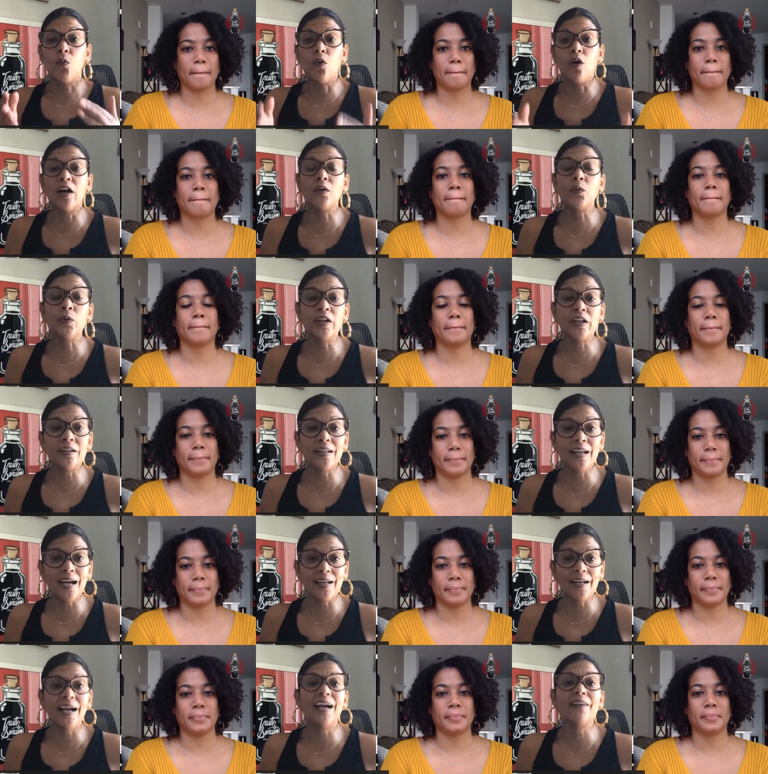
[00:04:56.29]
Speaker 1: What we're
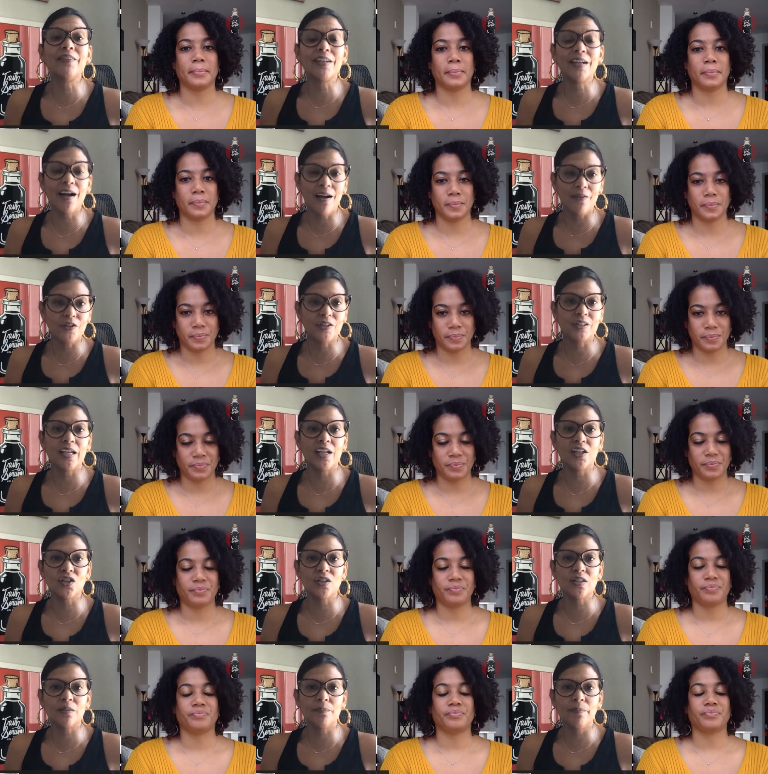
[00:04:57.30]
not having
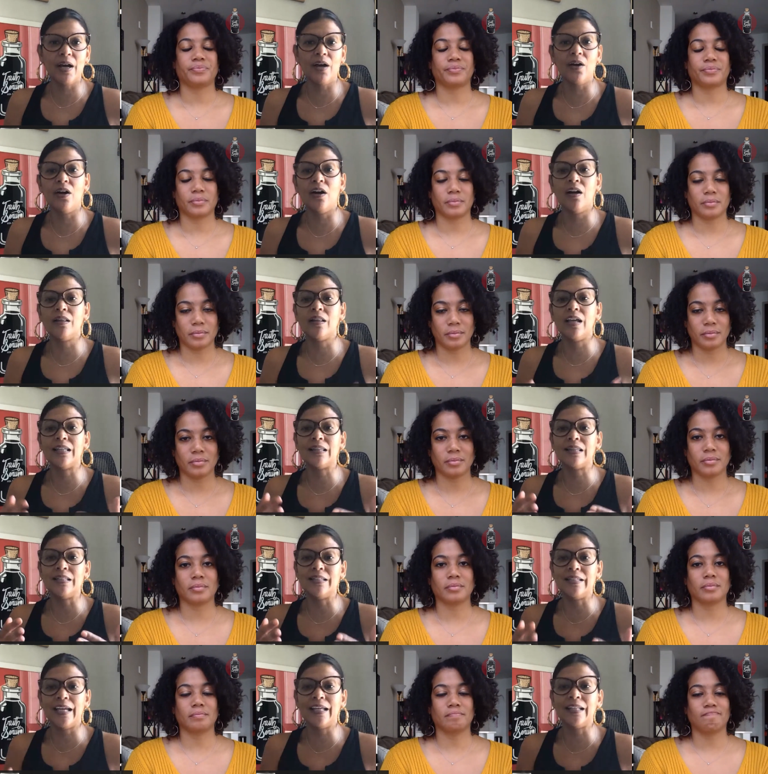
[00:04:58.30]
conversations about are like the
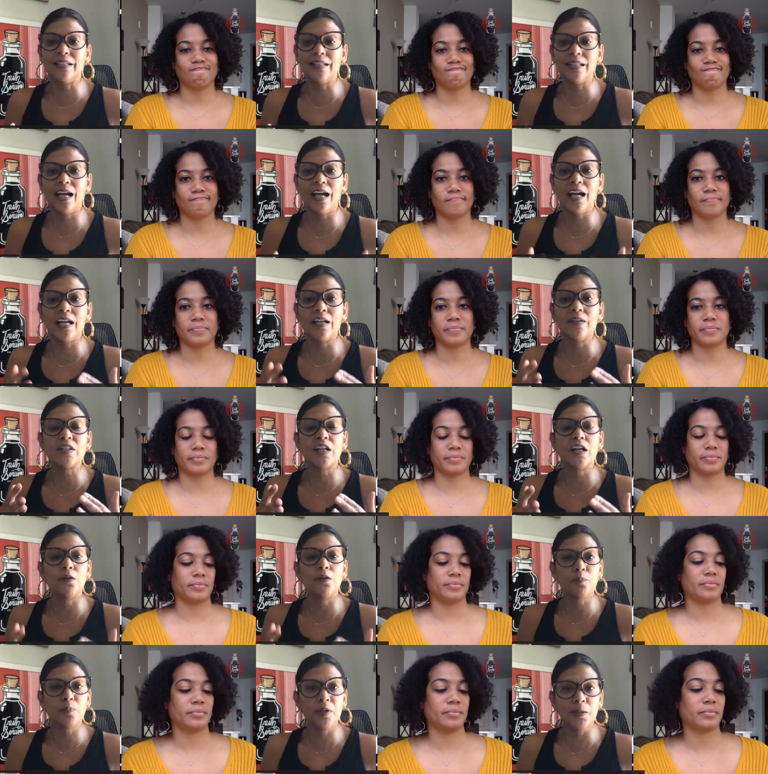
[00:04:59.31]
daily lives
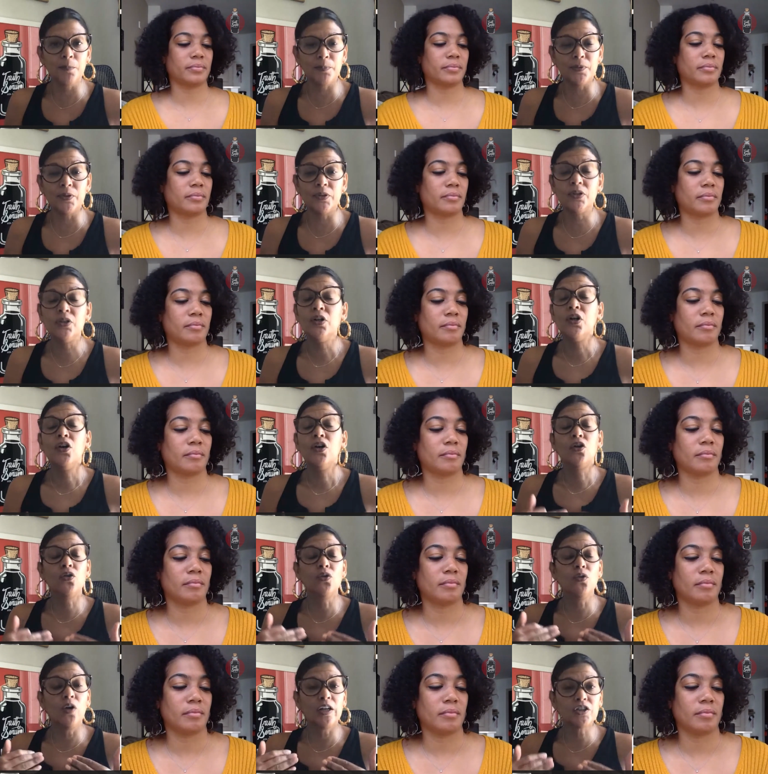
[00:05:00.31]
of people
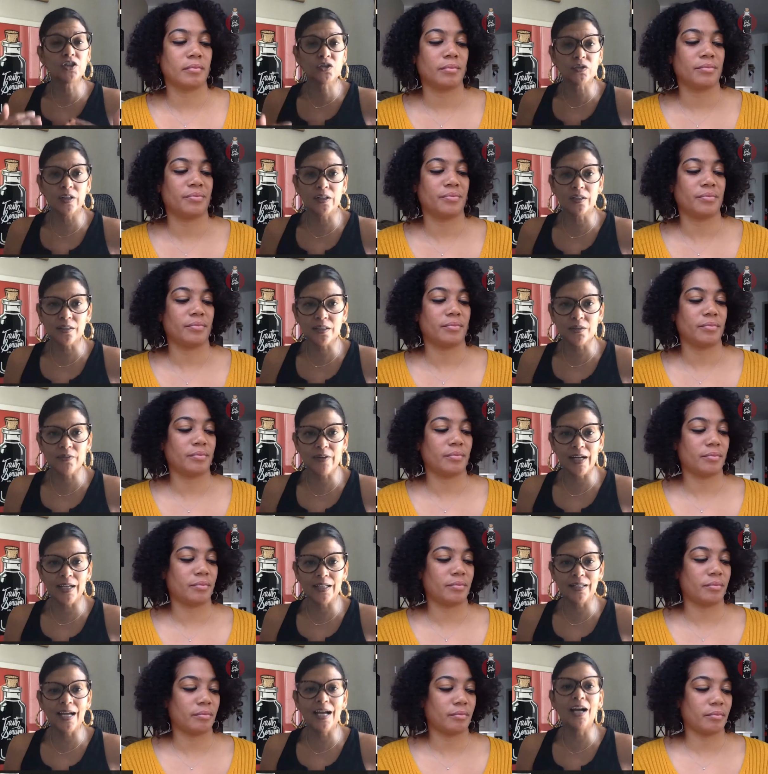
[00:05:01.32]
who are struggling
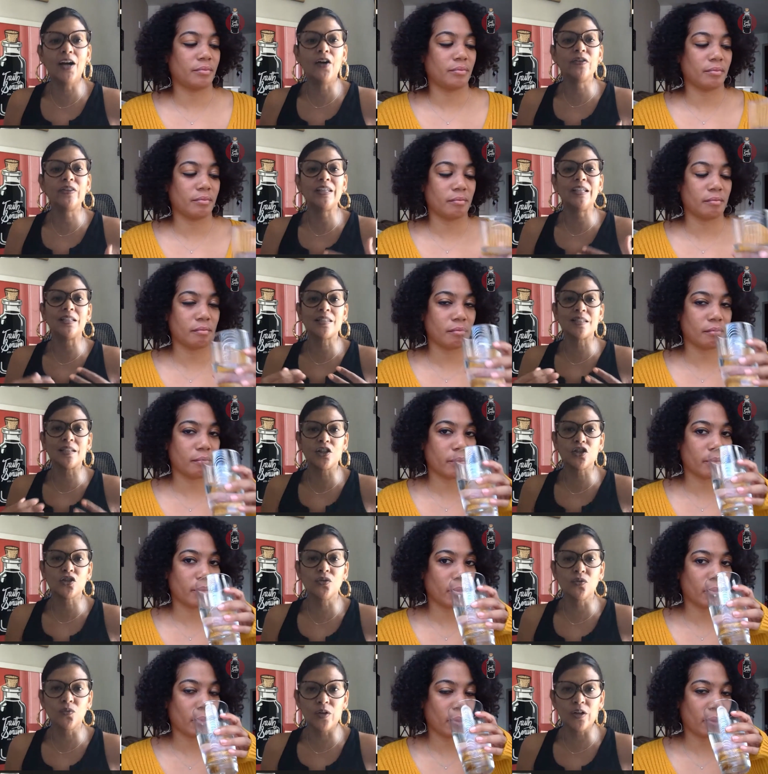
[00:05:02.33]
right now, the
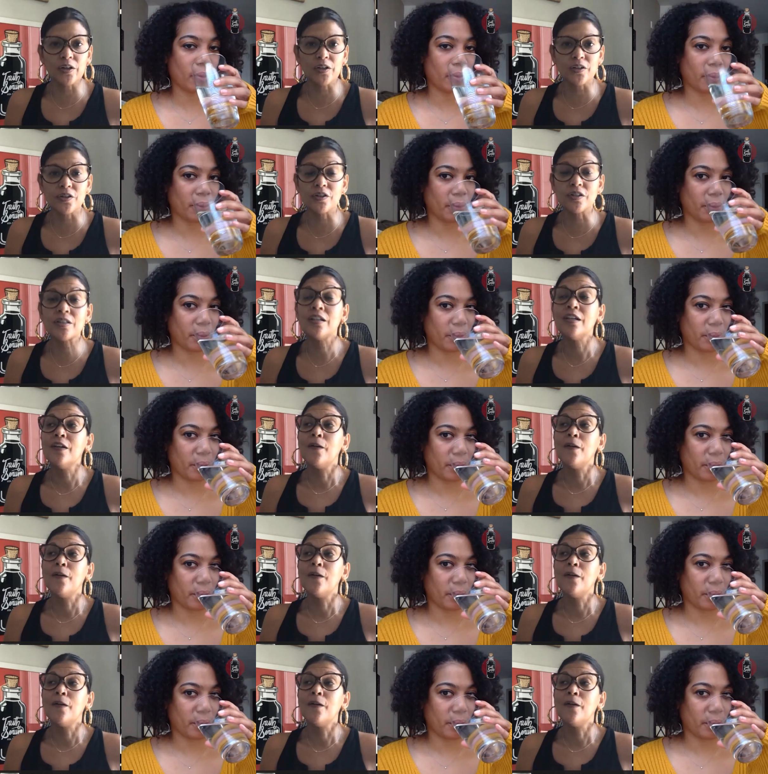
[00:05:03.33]
essential workers,